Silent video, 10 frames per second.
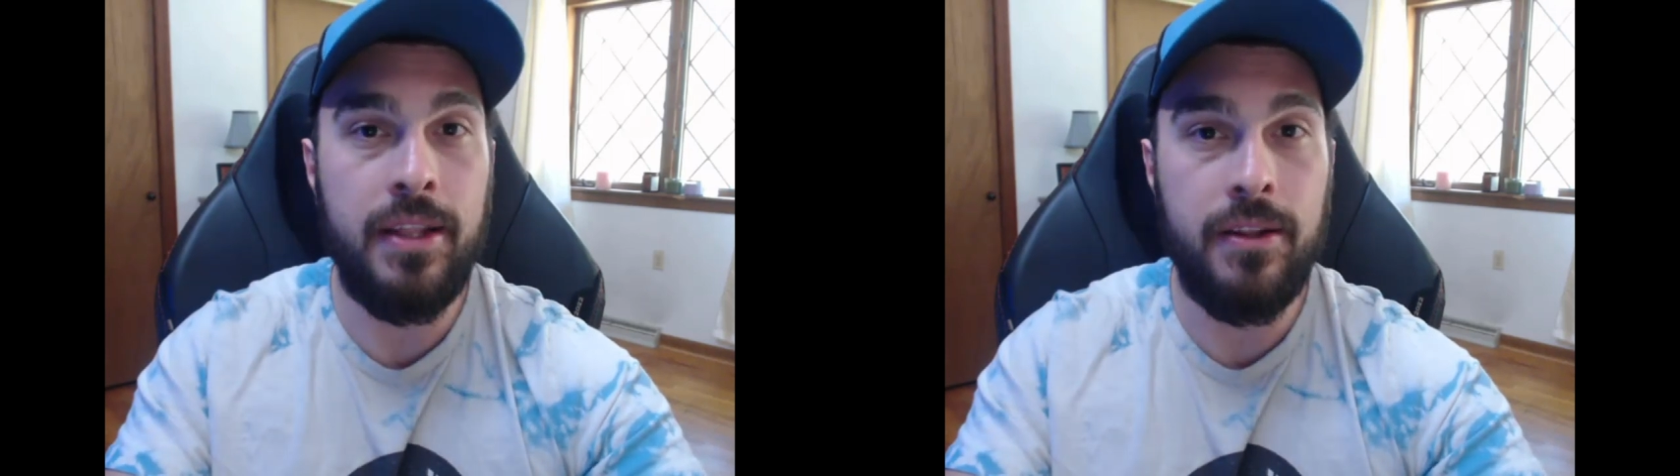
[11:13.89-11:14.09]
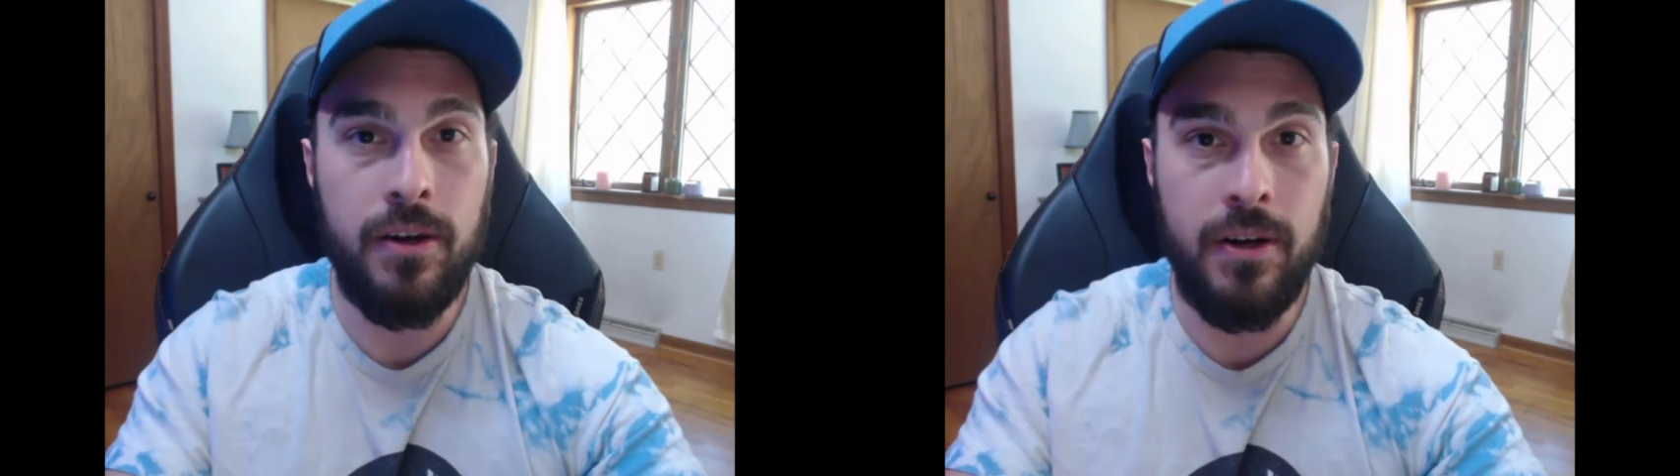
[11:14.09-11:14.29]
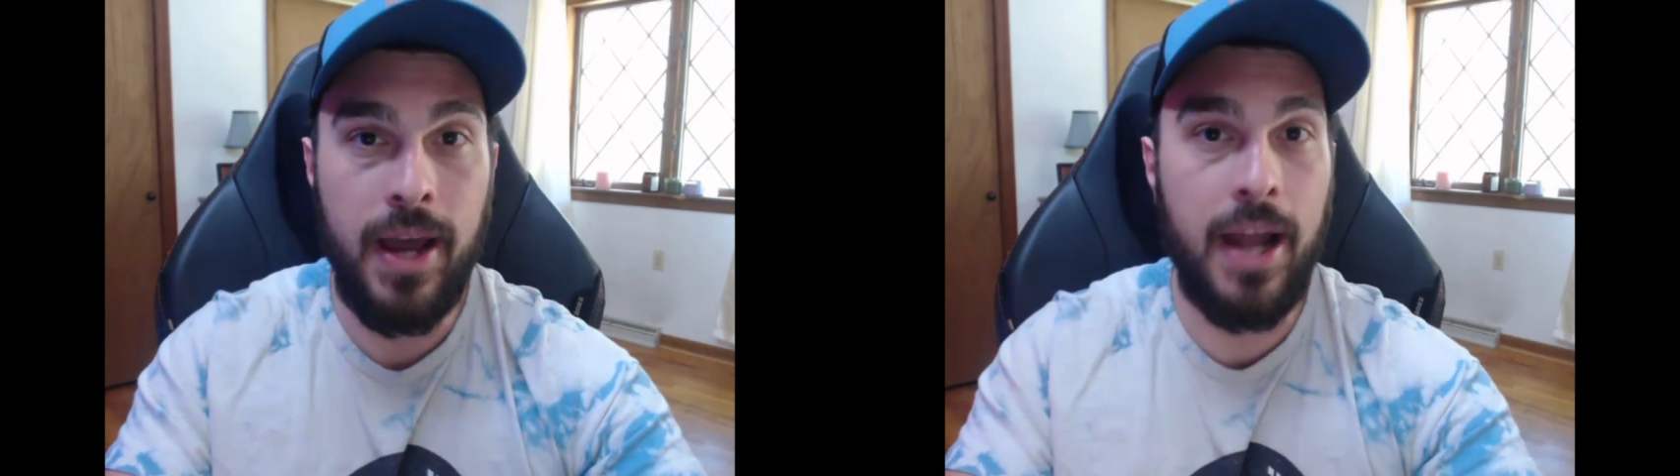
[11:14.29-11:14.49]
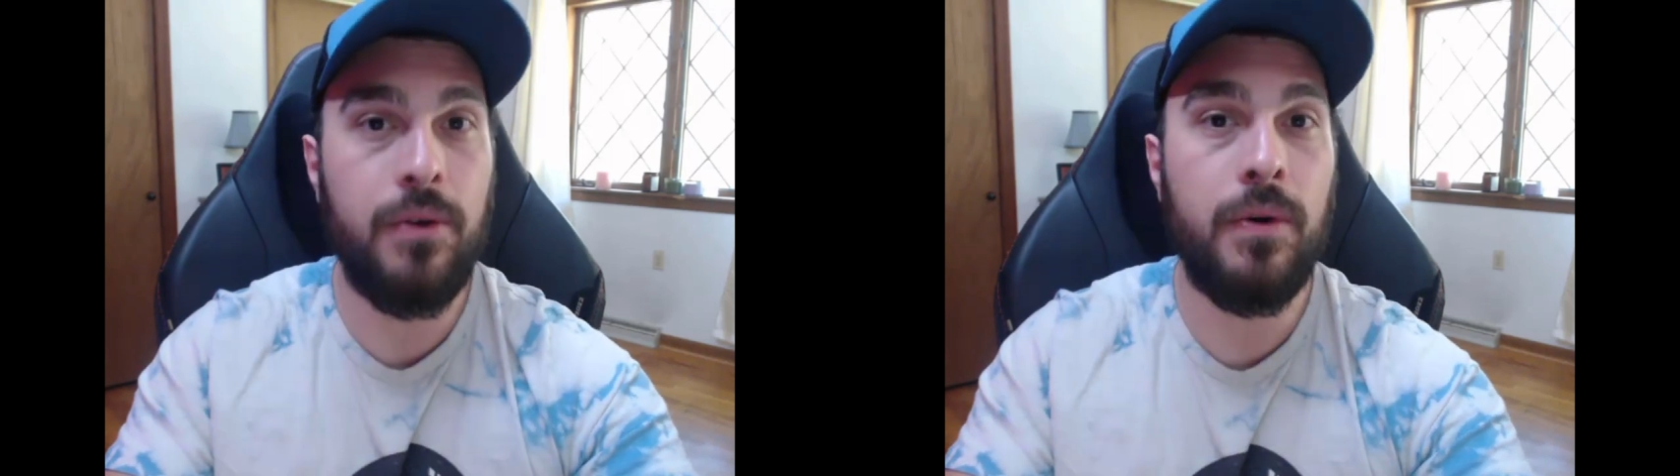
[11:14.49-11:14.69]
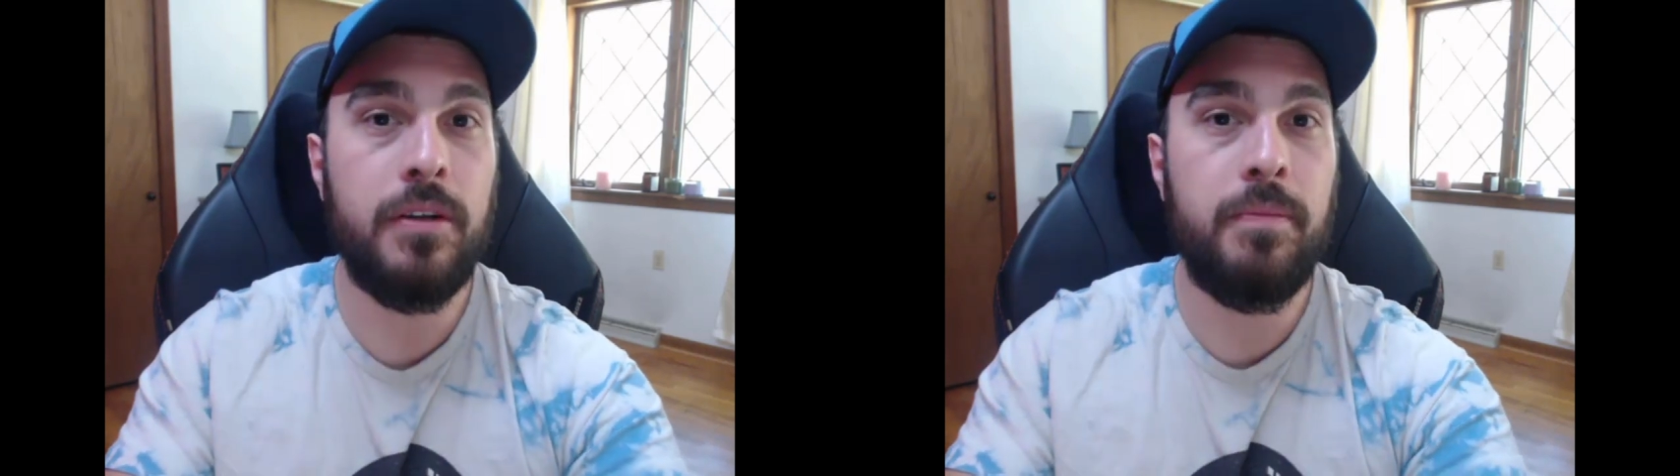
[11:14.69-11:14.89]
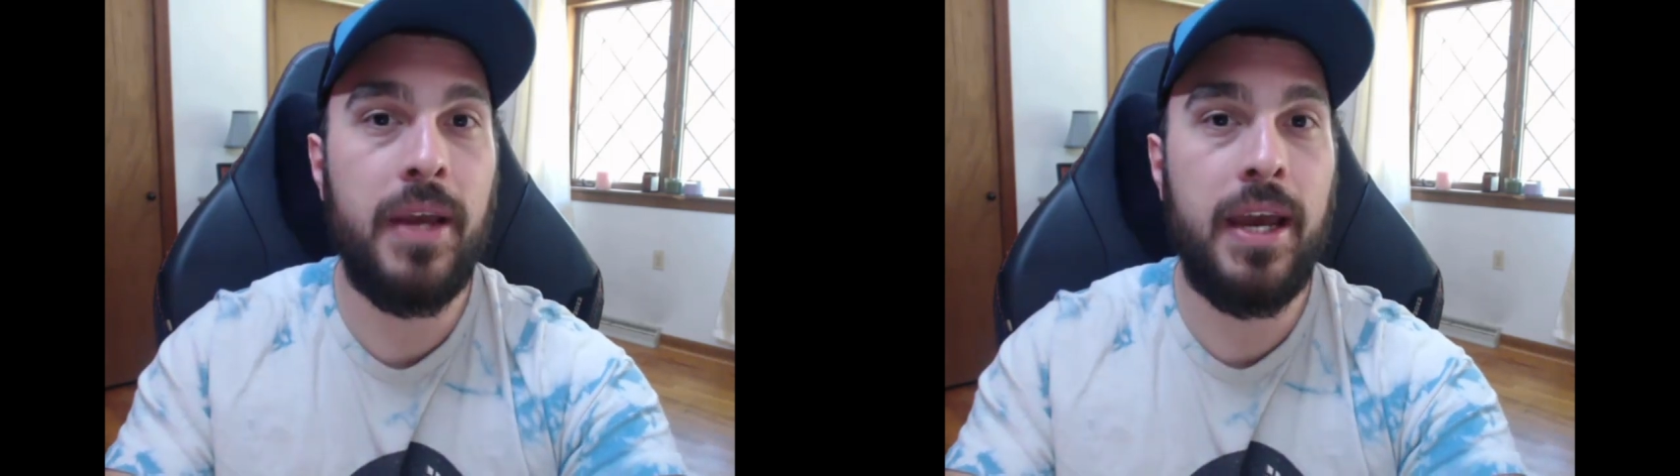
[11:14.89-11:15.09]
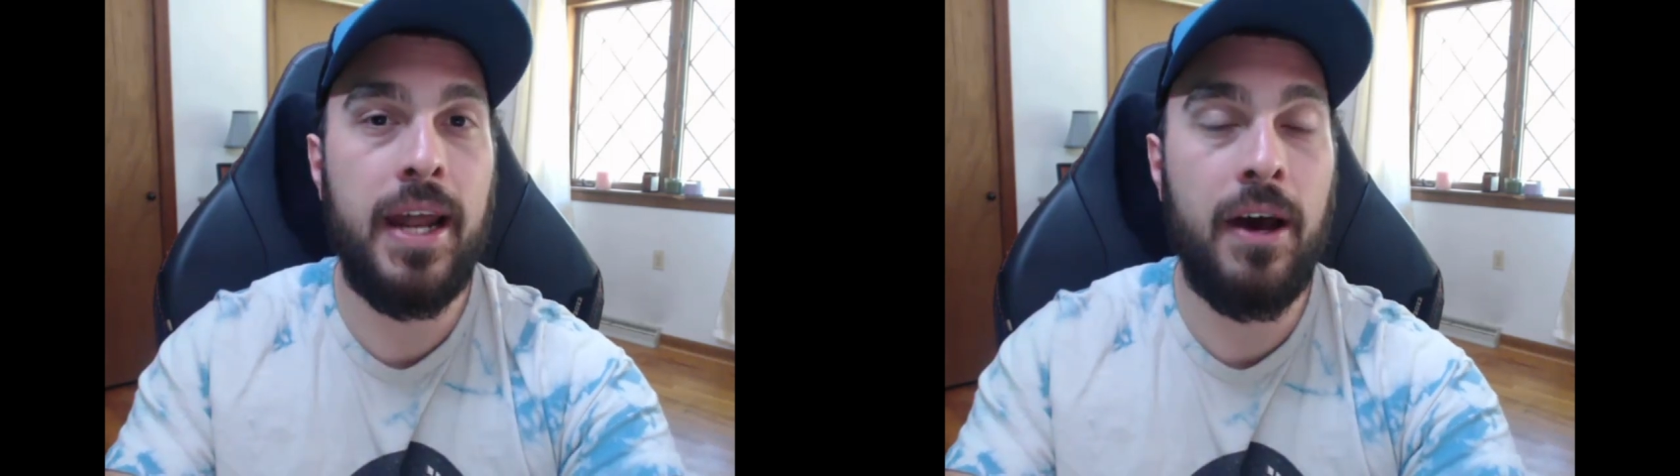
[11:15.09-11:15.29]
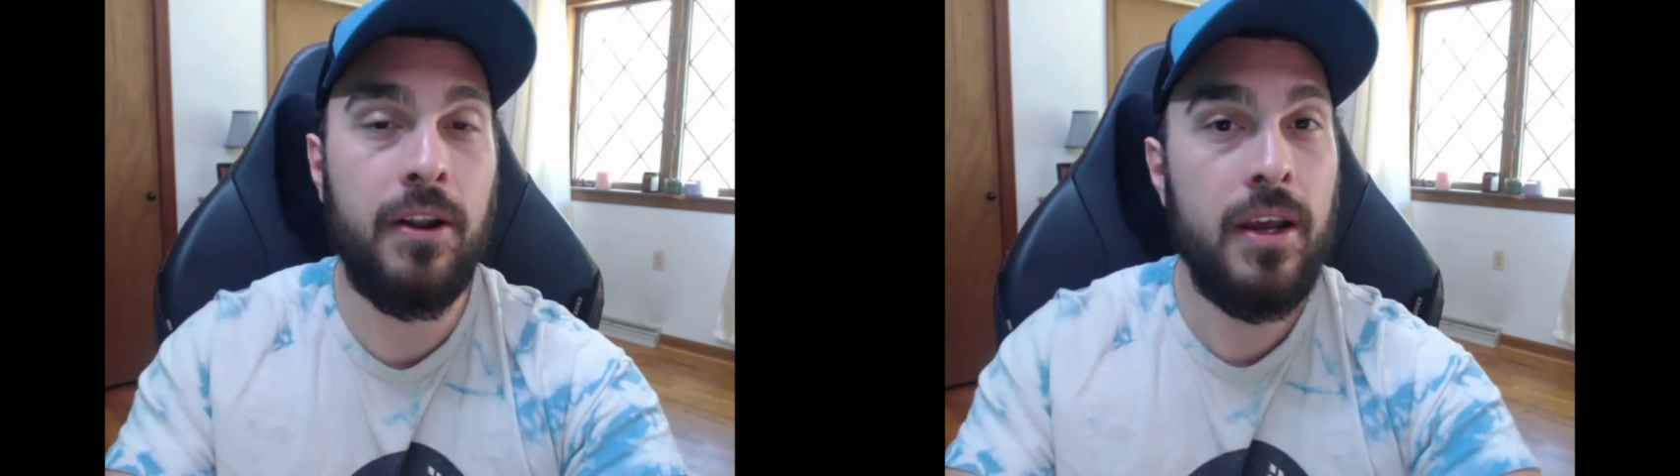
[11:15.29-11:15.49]
and that are not going to
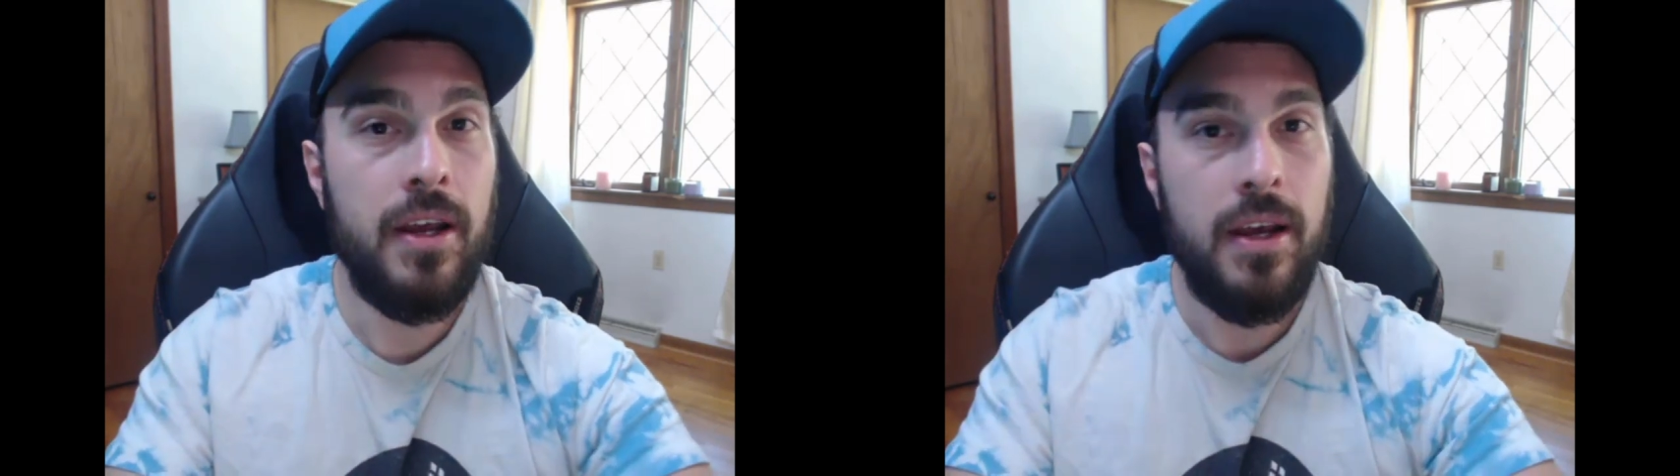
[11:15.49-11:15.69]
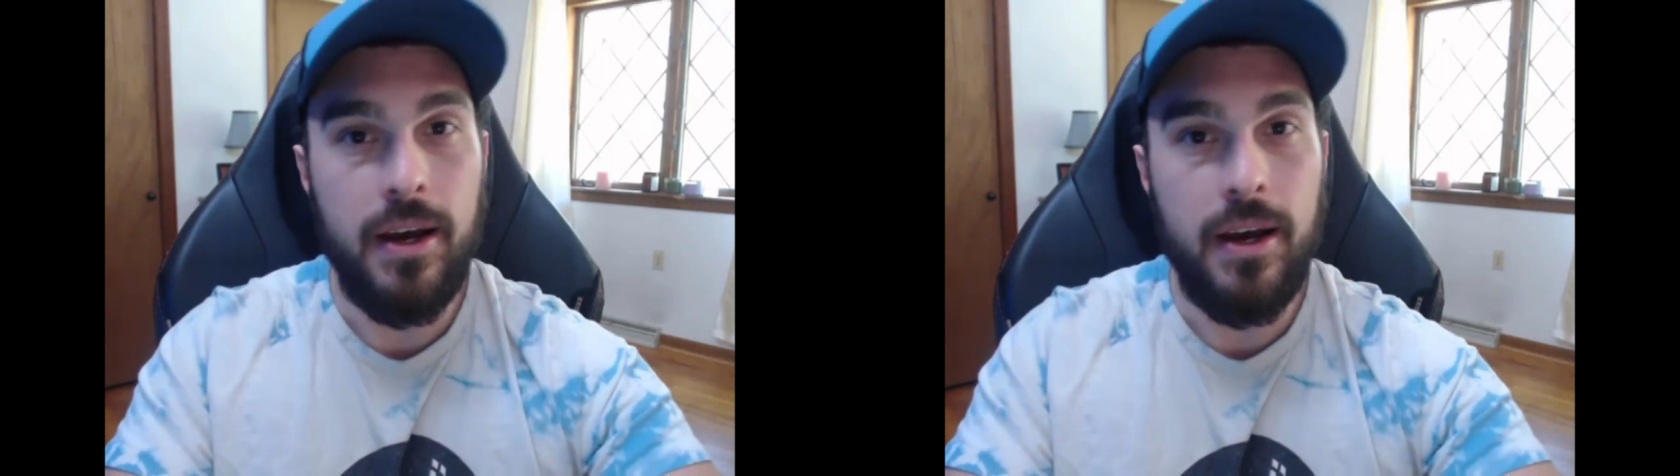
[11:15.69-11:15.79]
pan out,